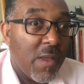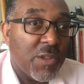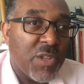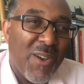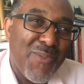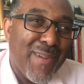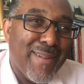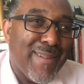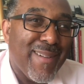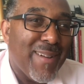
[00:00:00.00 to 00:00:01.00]
So
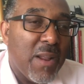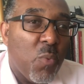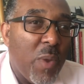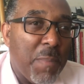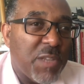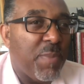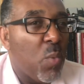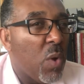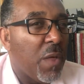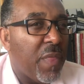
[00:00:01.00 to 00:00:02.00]
we must be
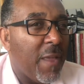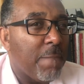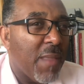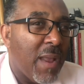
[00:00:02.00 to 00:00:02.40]
worthy